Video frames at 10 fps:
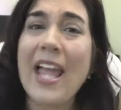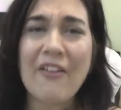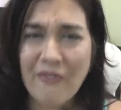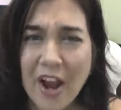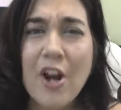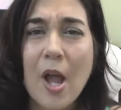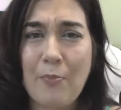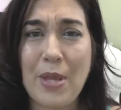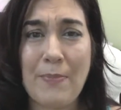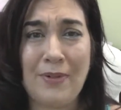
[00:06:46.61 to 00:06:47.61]
get fired
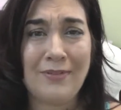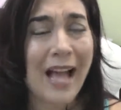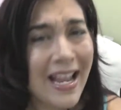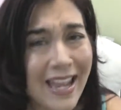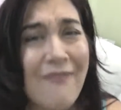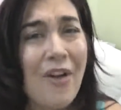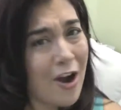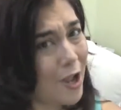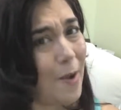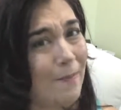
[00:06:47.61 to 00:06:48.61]
up, people. I get
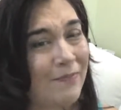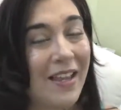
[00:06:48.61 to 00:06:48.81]
fired up.